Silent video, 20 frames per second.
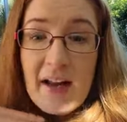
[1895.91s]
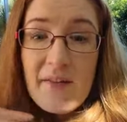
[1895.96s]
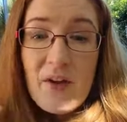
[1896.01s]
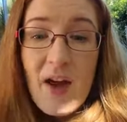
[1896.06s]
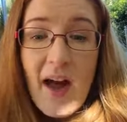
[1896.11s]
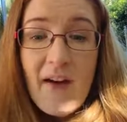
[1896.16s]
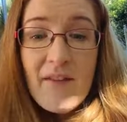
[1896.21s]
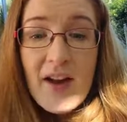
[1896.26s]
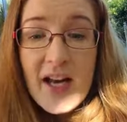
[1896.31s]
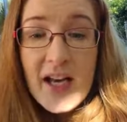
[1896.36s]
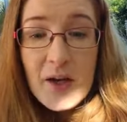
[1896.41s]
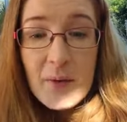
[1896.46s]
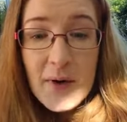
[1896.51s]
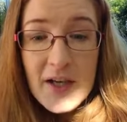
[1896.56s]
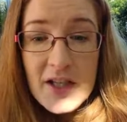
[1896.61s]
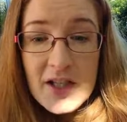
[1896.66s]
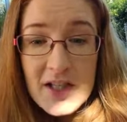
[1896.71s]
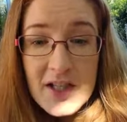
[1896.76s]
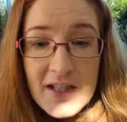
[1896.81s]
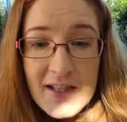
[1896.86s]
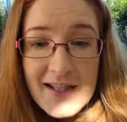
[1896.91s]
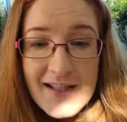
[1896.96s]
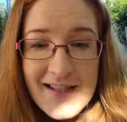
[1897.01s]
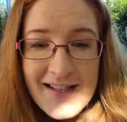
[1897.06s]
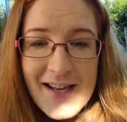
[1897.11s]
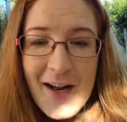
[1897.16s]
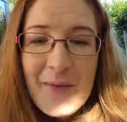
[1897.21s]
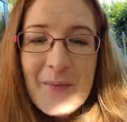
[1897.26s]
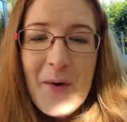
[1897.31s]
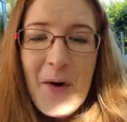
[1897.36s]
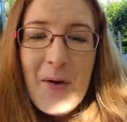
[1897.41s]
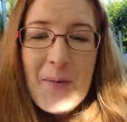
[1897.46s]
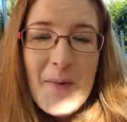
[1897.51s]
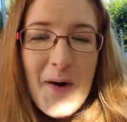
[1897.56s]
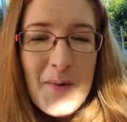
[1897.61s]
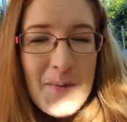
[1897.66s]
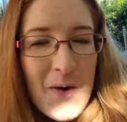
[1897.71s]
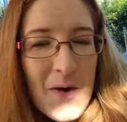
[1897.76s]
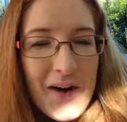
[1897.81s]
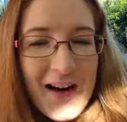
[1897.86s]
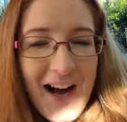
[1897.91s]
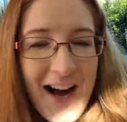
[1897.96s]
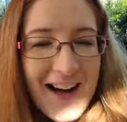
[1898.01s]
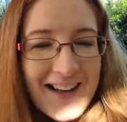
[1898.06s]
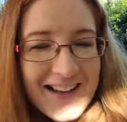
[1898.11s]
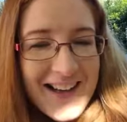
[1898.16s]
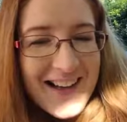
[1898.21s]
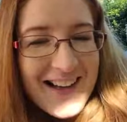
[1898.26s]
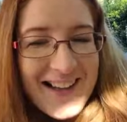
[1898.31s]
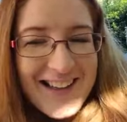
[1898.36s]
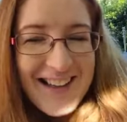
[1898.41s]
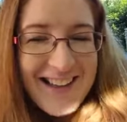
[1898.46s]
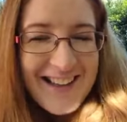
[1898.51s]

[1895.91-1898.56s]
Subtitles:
If you have any questions, more Carla.